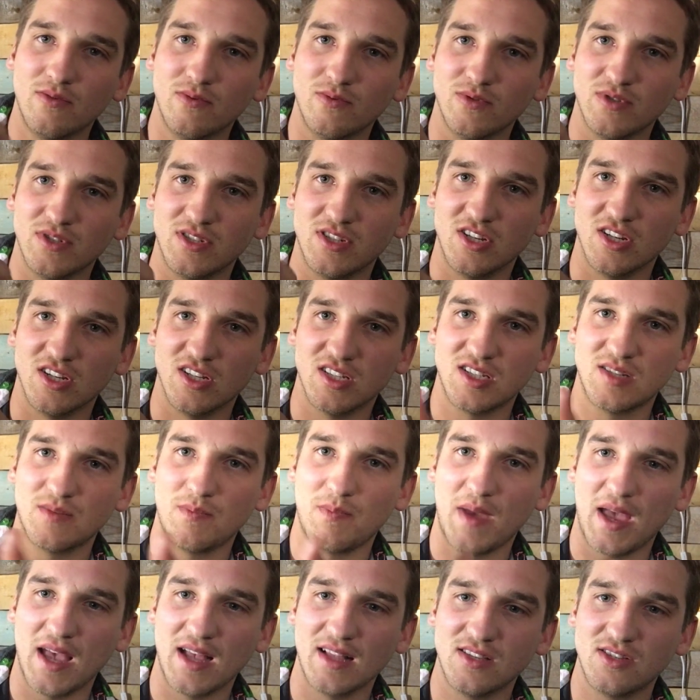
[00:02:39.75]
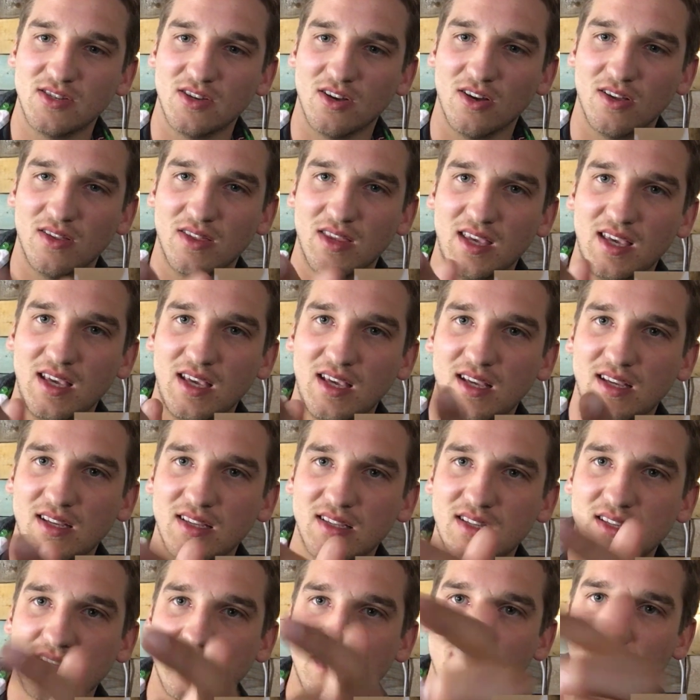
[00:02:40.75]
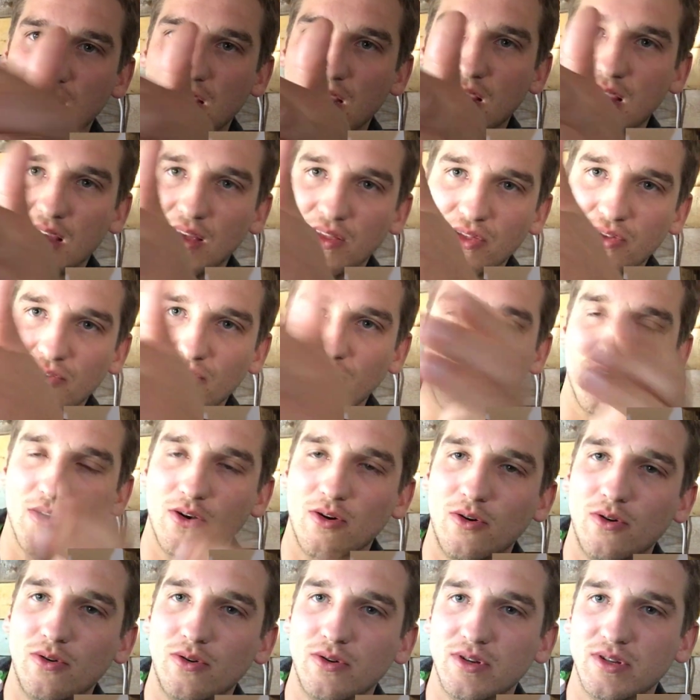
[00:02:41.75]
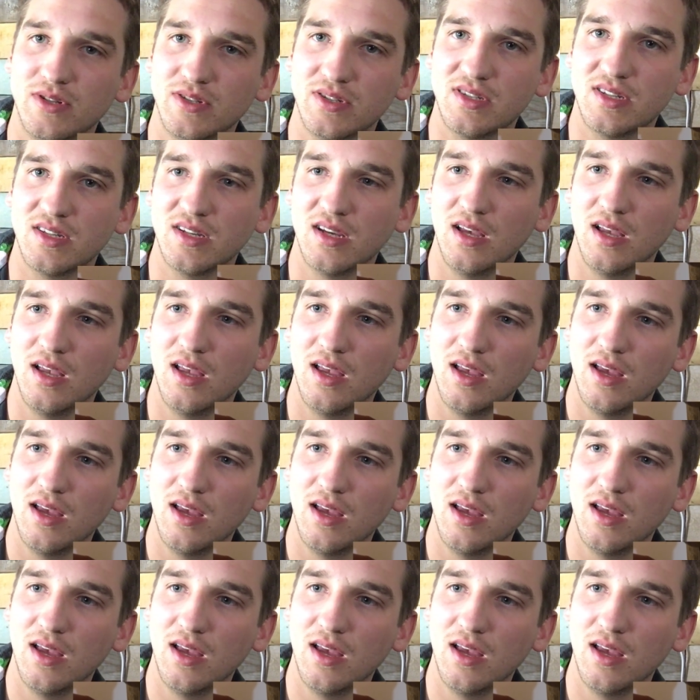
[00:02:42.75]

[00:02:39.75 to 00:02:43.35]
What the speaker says: was just bandsaw these, cut 3 holes,